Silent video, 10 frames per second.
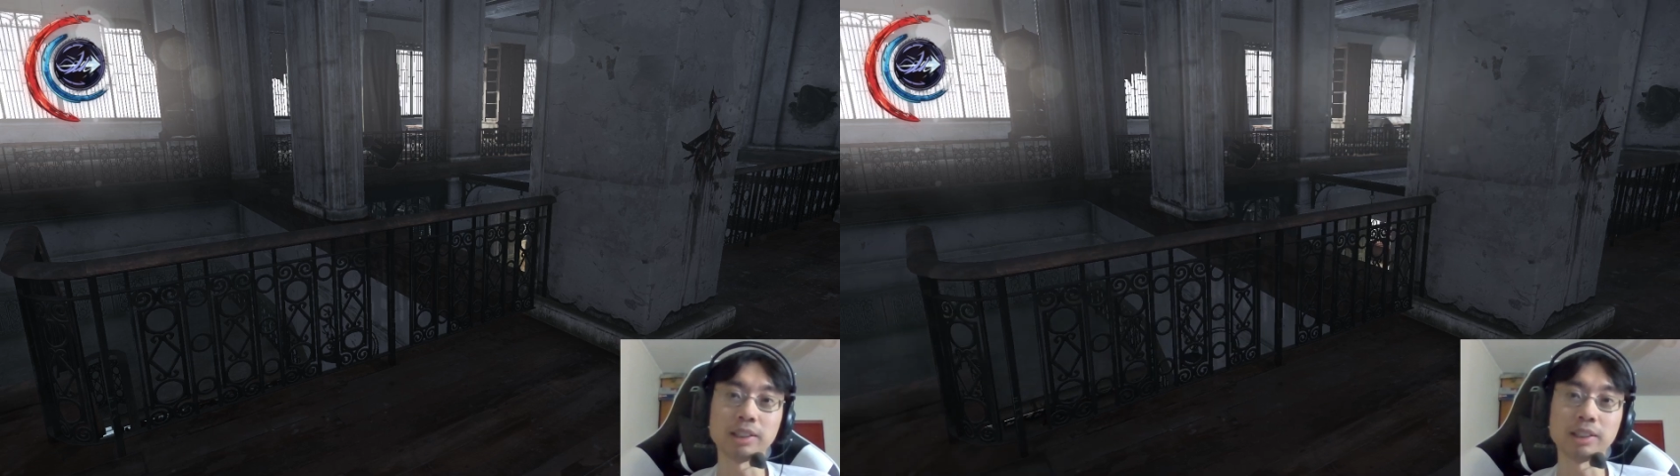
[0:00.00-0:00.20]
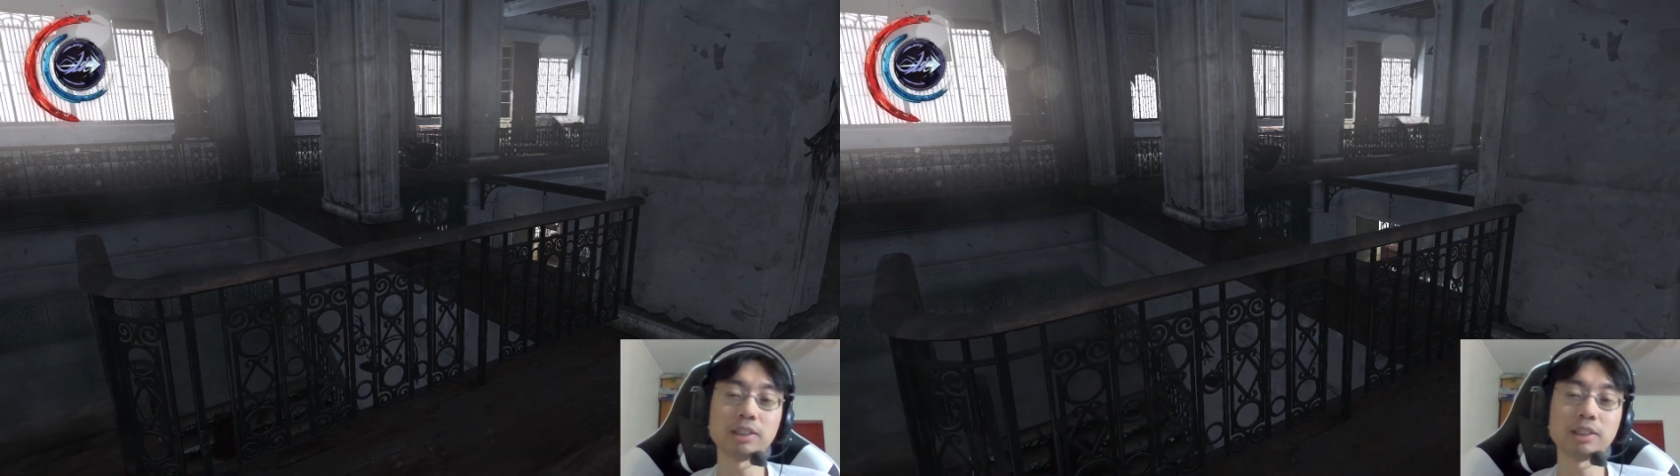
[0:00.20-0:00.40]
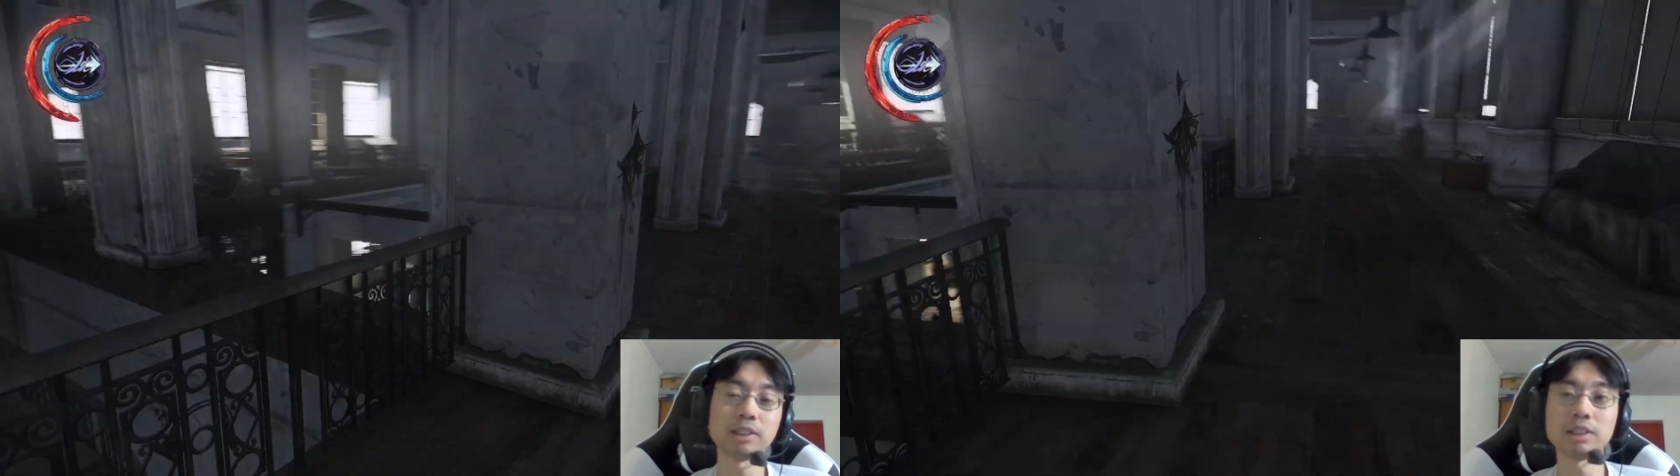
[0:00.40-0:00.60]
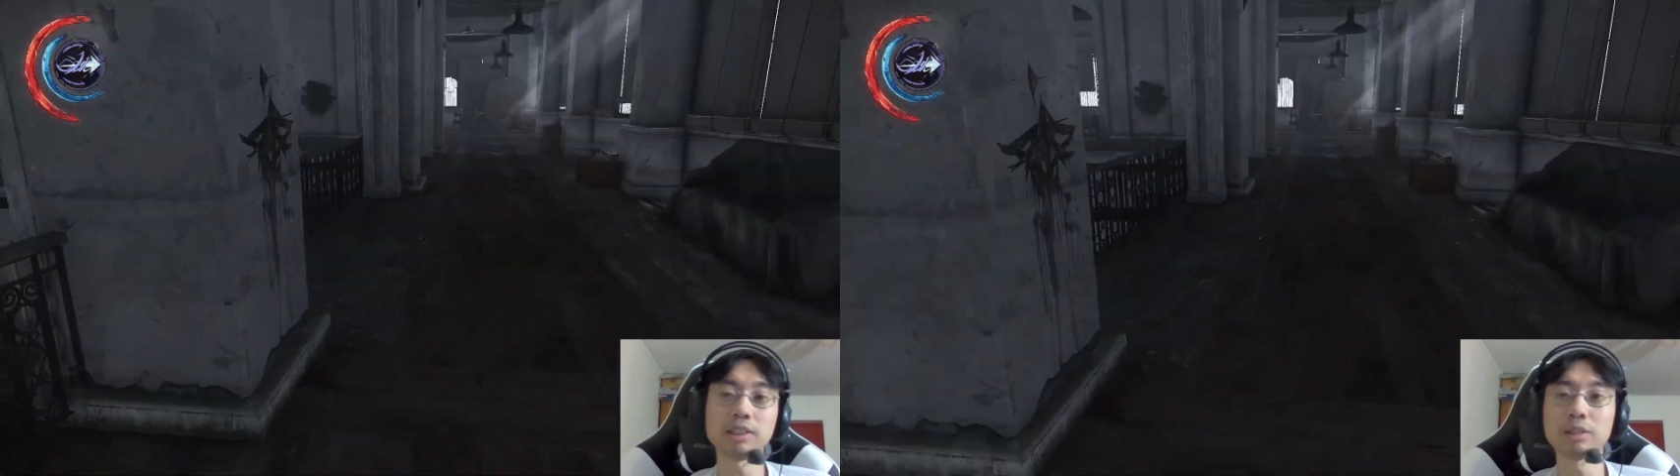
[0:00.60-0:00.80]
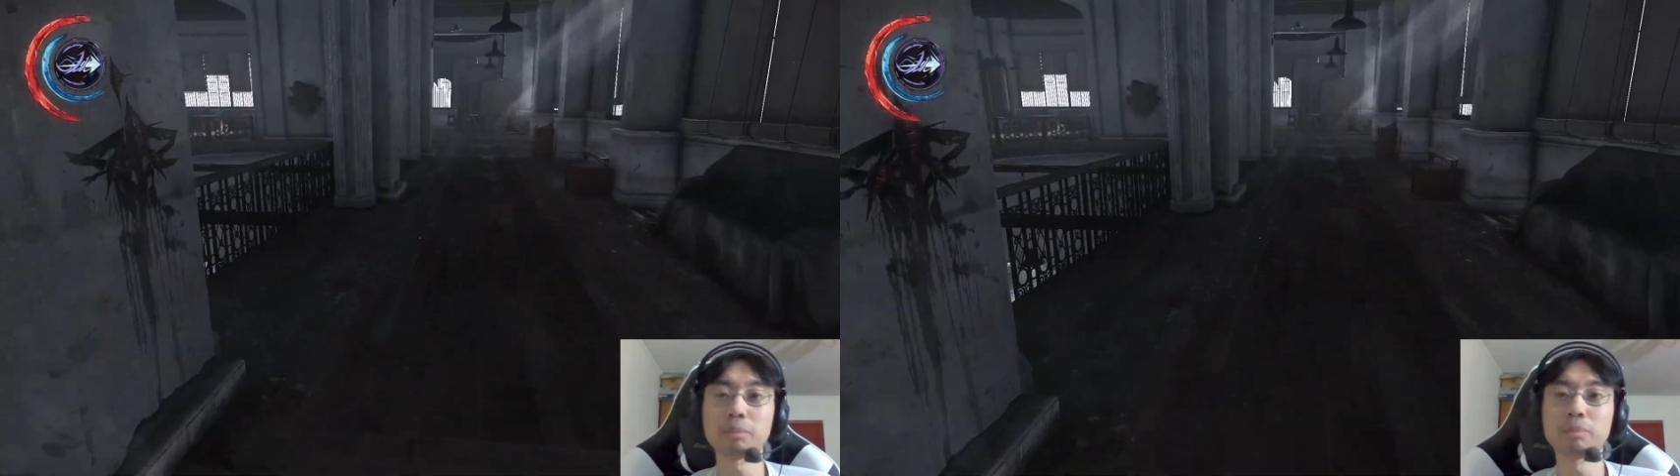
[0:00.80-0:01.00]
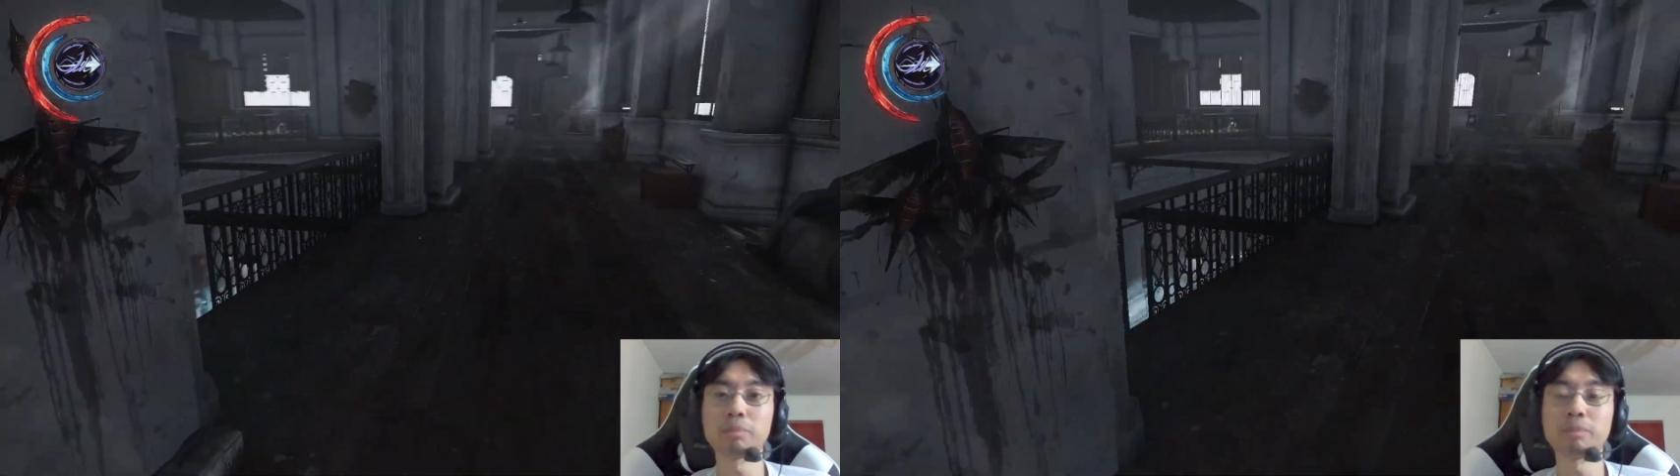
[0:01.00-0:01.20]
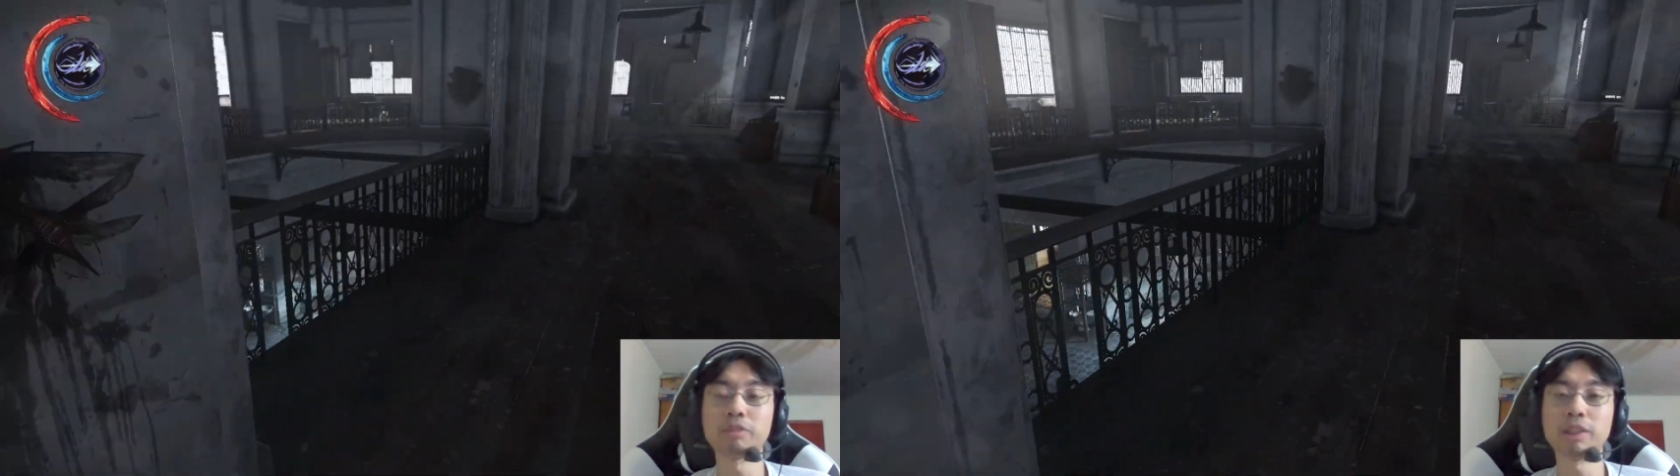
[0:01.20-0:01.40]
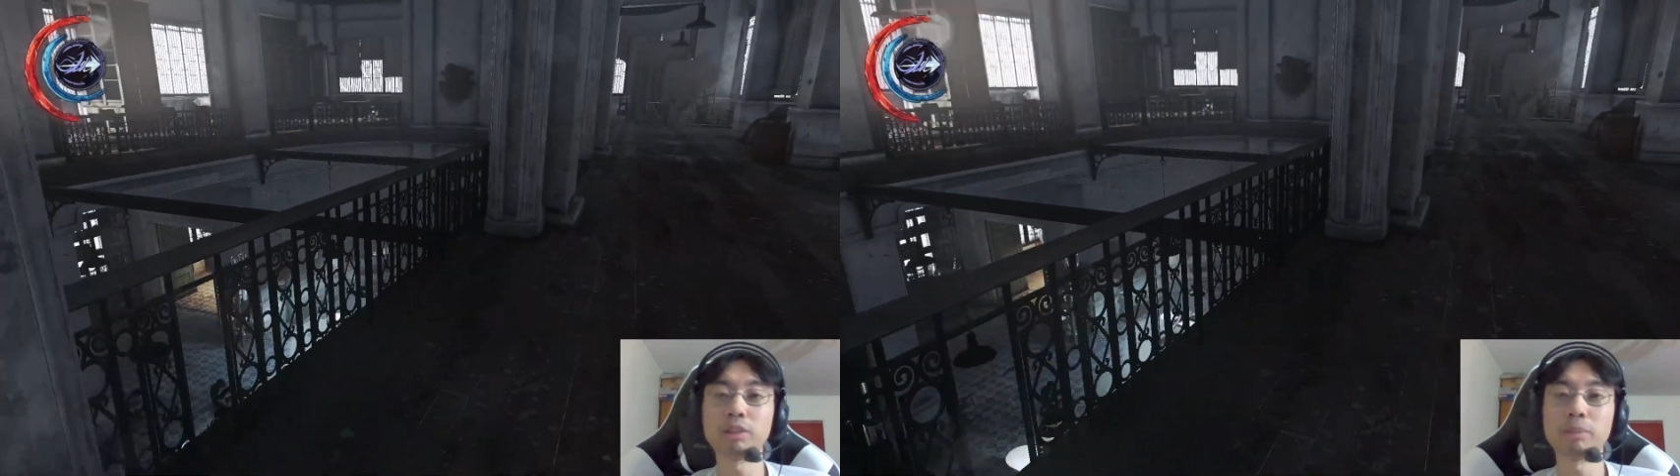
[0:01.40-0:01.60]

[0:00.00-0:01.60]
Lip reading: This is the final